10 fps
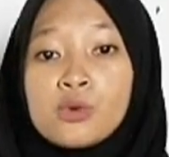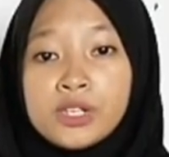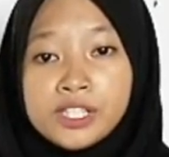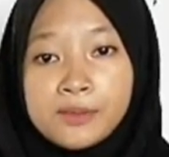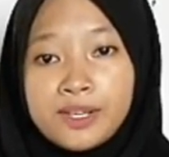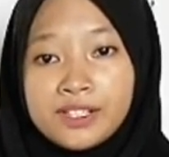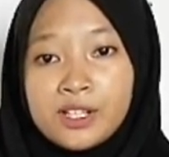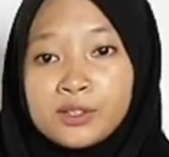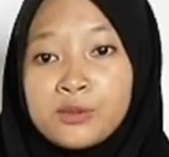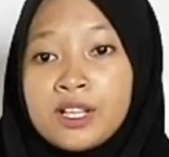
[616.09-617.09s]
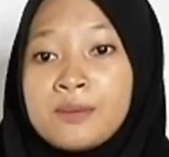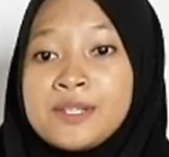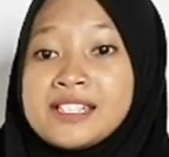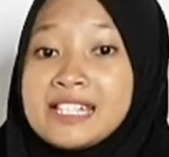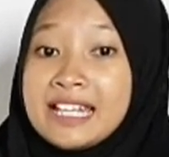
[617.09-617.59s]
Which method will
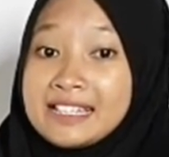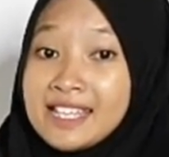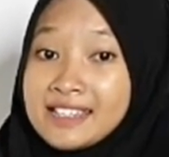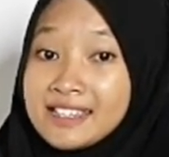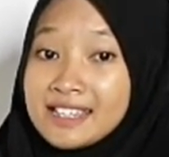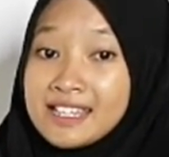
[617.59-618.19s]
be selected?